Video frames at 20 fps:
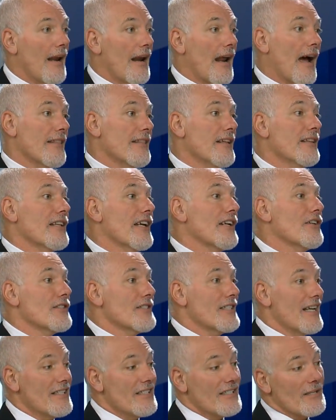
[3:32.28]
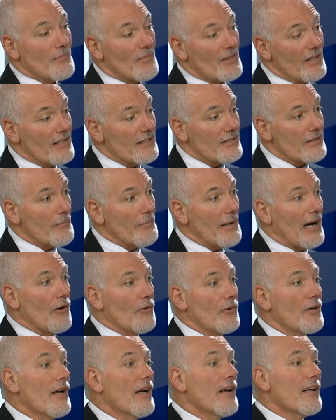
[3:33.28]
and I think they could take some things
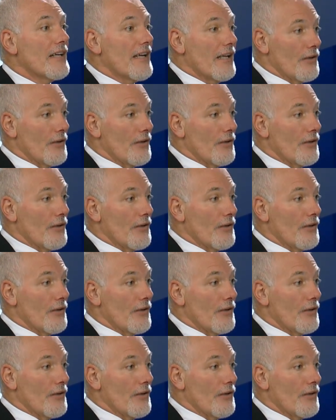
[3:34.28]
about